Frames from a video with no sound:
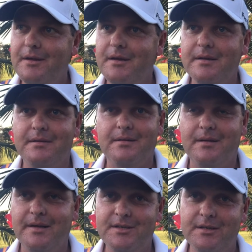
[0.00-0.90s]
Yeah,
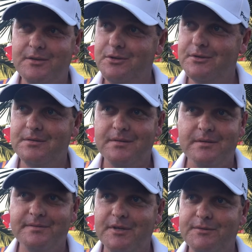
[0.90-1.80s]
I actually do.
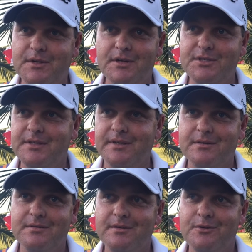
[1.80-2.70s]
After last year,
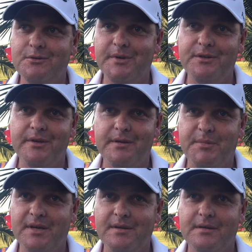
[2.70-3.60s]
I couldn't wait to
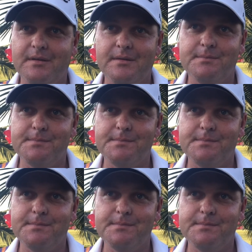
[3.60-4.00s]
get back here.